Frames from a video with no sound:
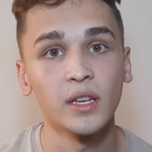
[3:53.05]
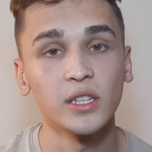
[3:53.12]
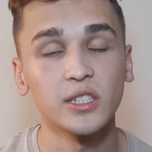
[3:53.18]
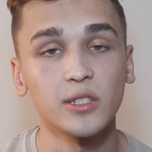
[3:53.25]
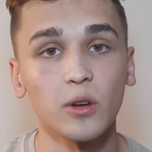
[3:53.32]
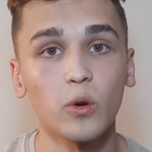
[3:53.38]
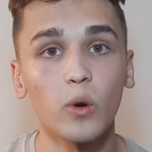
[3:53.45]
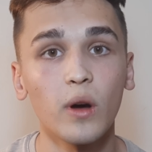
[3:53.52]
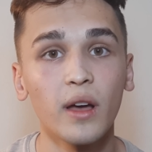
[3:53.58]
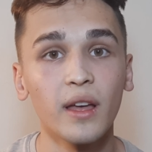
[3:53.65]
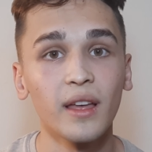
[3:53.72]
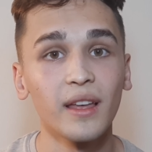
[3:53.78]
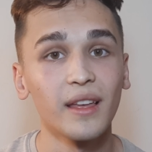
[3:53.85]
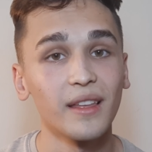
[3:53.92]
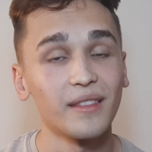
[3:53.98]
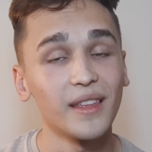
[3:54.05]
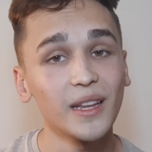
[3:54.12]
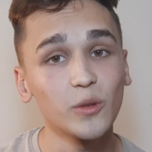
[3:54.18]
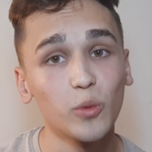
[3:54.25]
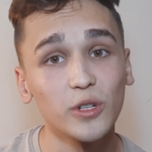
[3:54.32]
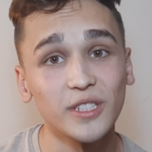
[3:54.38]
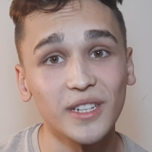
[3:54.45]
So
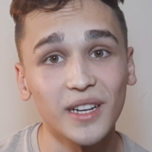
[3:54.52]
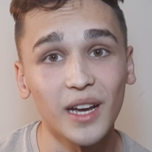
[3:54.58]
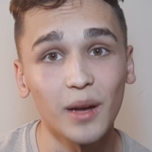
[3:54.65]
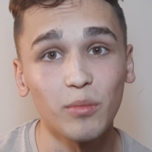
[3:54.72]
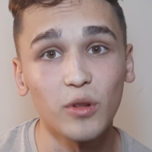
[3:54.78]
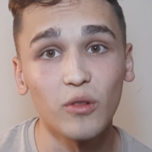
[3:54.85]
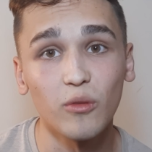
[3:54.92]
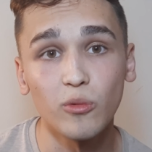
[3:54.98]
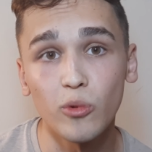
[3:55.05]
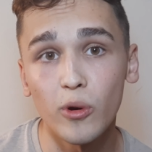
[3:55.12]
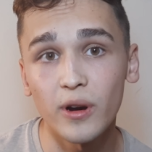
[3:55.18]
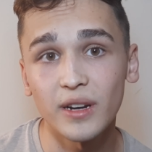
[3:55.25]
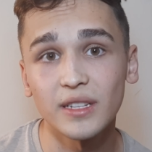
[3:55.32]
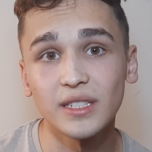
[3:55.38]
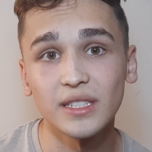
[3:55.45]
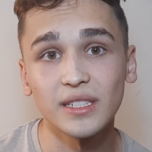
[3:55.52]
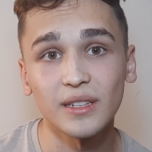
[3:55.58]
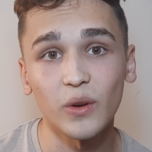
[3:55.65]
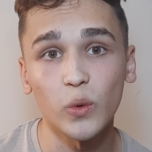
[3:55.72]
that was a couple of words